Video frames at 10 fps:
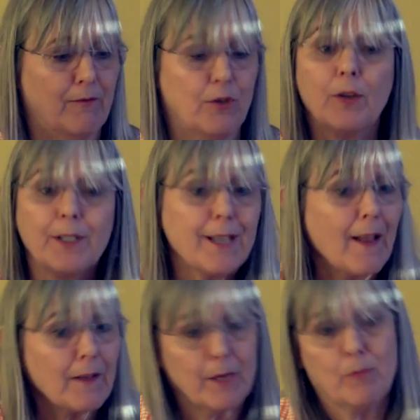you can
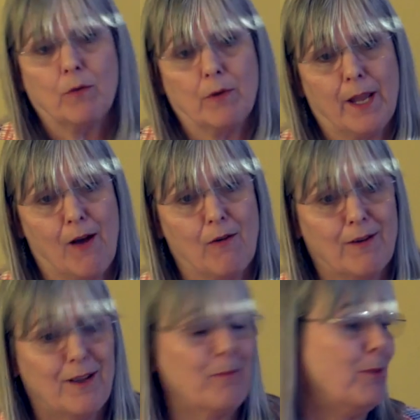telecommute now,
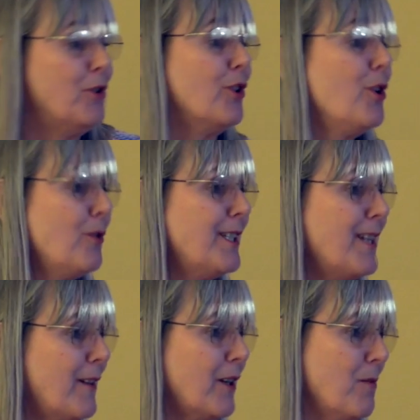but you can only
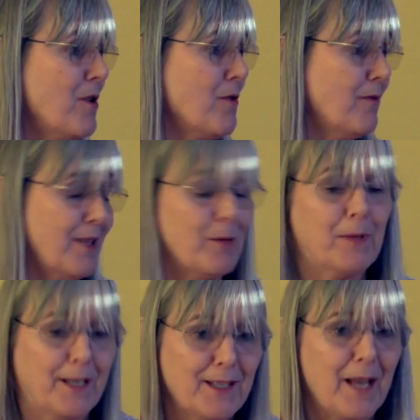telecommute in a
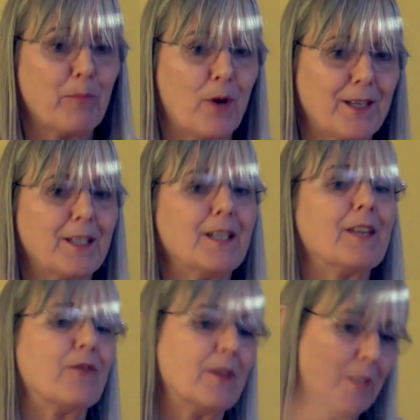place like Prescott
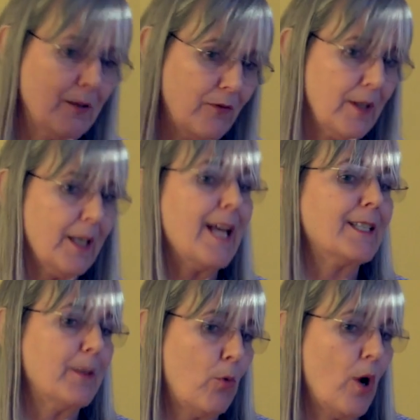if it
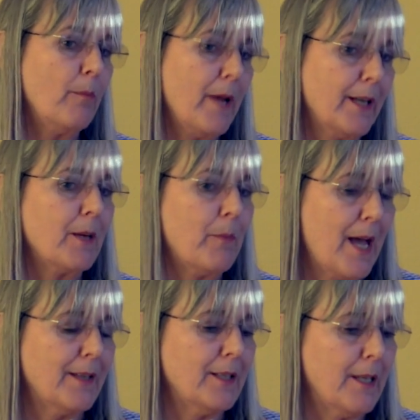has the broadband
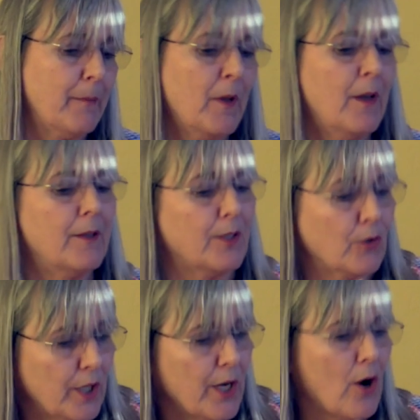capacity. So
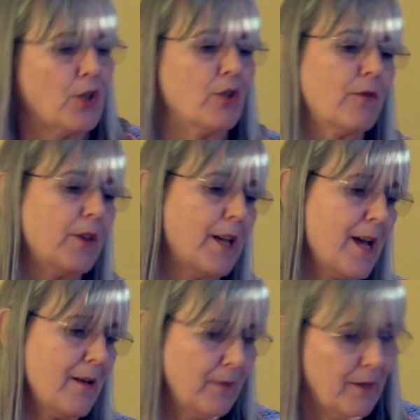she argued for
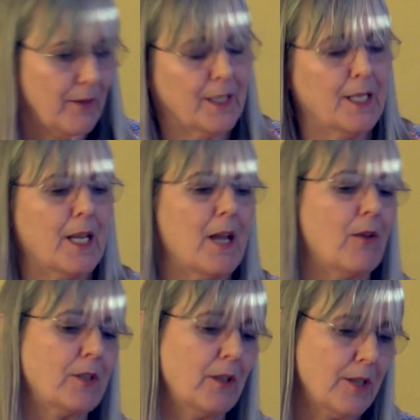that, and the City
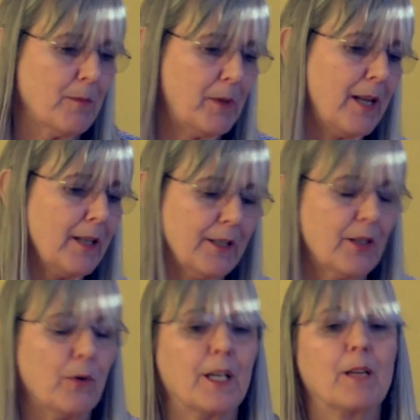Council and the Planning and
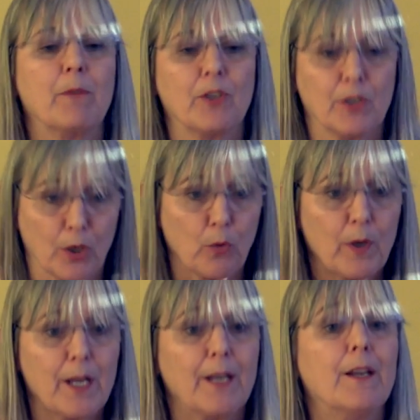Zoning Commission
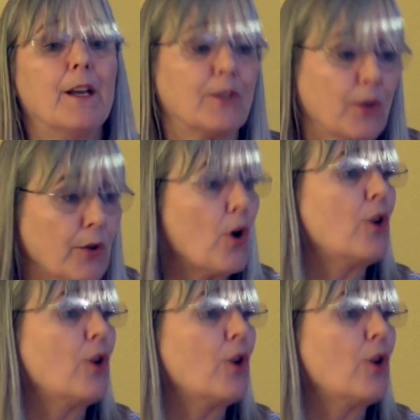agreed. So there are